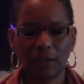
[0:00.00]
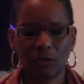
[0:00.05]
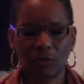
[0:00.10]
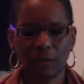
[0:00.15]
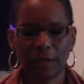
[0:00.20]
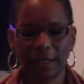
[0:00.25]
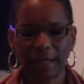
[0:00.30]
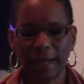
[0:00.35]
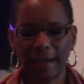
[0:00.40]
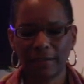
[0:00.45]

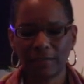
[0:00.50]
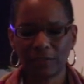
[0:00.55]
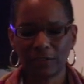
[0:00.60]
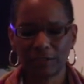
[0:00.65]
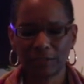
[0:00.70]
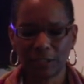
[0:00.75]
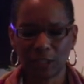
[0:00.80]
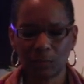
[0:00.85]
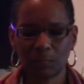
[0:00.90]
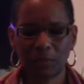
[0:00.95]

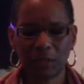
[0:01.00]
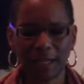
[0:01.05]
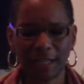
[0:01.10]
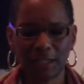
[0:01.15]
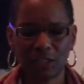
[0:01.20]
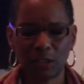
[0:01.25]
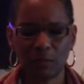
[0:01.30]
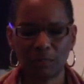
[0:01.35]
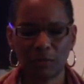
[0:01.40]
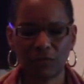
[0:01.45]
Whatever is
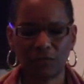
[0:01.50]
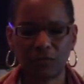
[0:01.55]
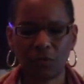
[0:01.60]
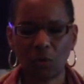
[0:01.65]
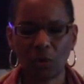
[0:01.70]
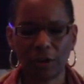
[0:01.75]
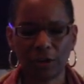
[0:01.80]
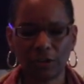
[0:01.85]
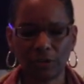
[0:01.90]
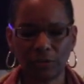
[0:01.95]
placed
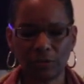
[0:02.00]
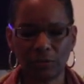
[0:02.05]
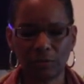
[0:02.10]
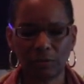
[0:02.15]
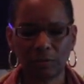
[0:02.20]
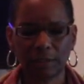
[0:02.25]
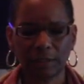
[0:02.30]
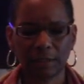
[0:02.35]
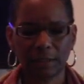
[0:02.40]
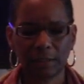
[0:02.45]
before
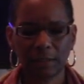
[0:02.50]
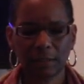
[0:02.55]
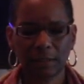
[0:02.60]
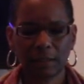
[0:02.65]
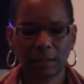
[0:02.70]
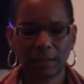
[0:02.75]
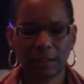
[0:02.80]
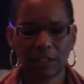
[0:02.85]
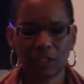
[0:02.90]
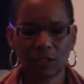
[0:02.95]
you
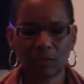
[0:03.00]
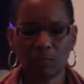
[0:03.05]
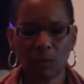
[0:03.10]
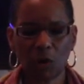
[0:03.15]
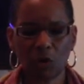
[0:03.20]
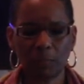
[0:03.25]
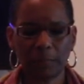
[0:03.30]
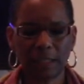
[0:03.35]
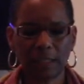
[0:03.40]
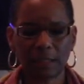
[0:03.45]
this
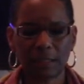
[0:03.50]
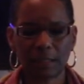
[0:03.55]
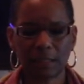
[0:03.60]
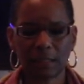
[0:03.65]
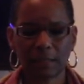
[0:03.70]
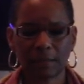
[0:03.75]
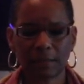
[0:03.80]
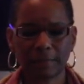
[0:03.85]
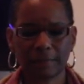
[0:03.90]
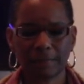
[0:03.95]

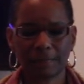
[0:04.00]
moment,